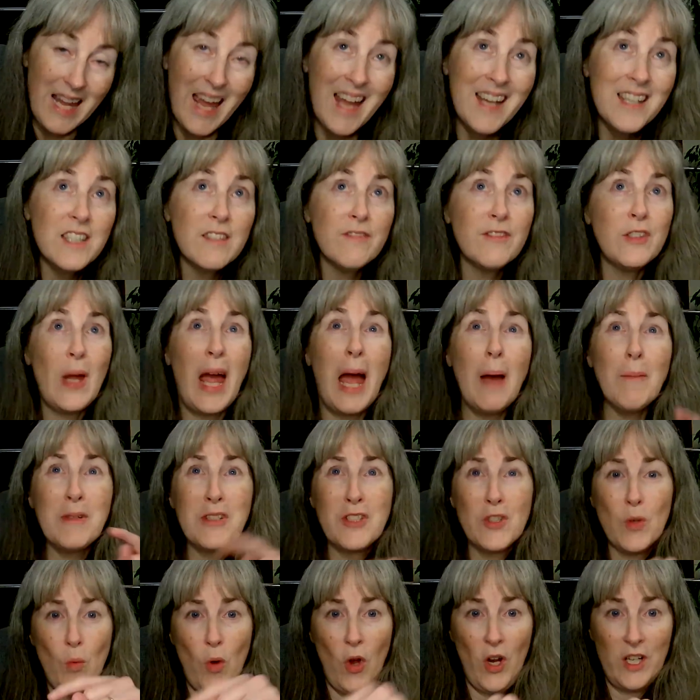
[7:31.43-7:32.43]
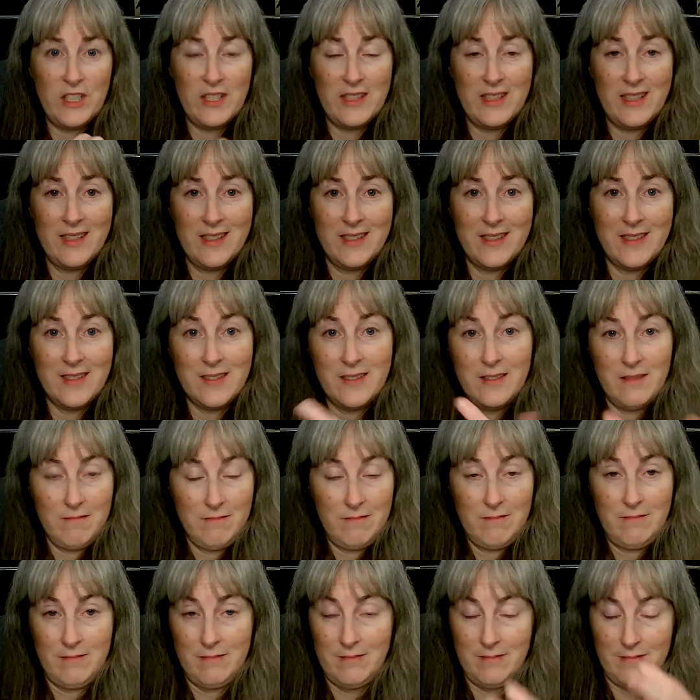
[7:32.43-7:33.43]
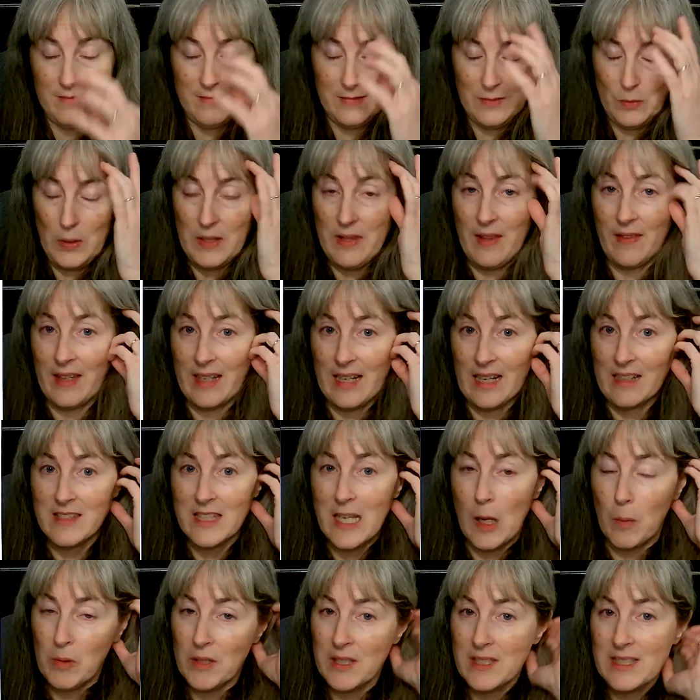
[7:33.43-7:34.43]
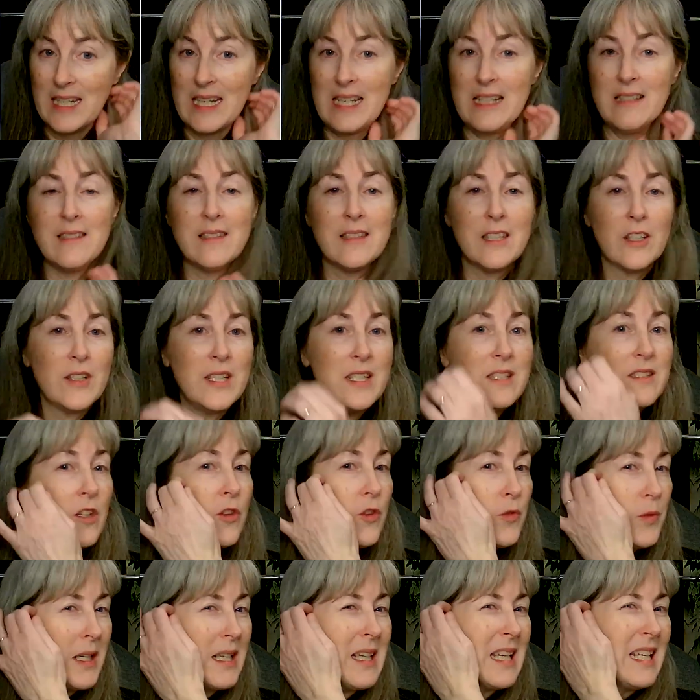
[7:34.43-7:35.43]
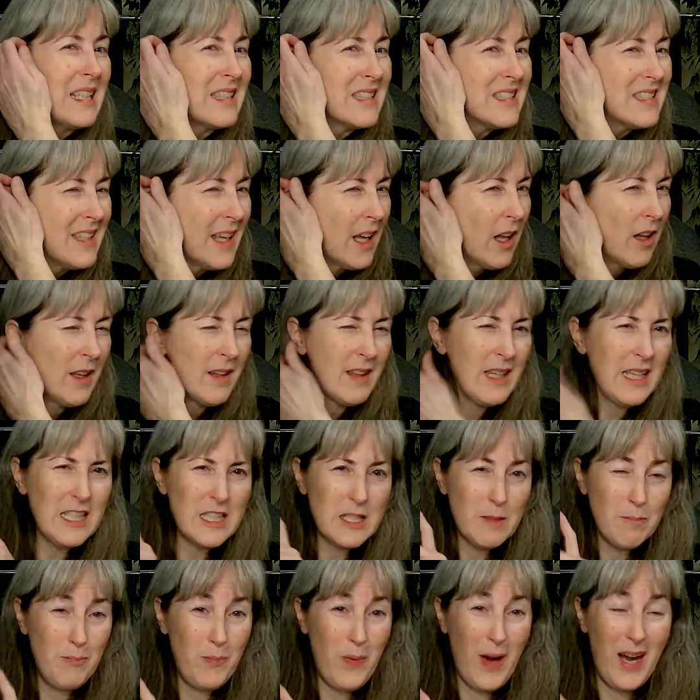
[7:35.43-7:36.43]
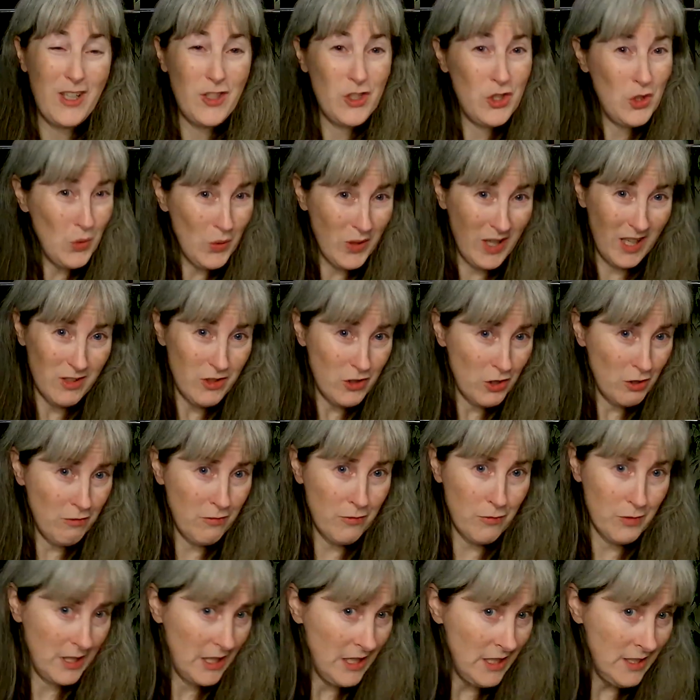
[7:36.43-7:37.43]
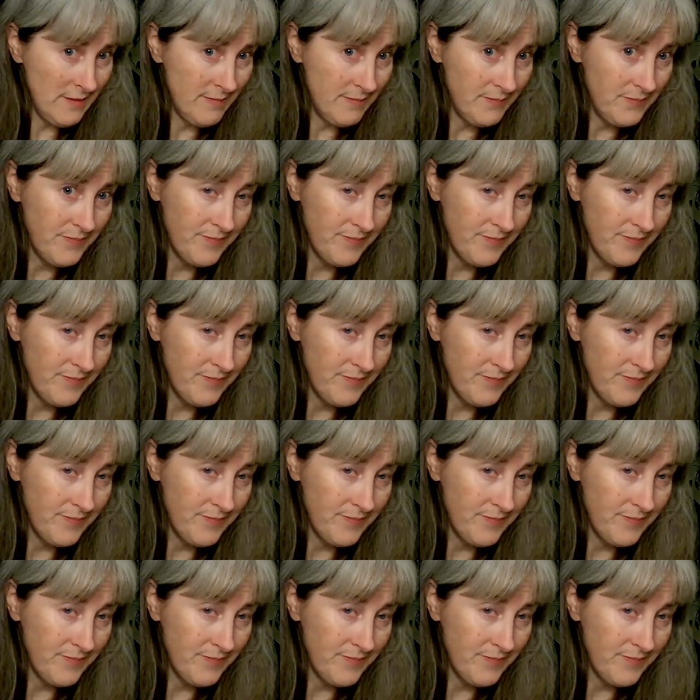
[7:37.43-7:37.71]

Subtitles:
And if you happen to watch this within the next couple of days, there is a ThreadGeek sale. I think it's buy 2, get 2 free.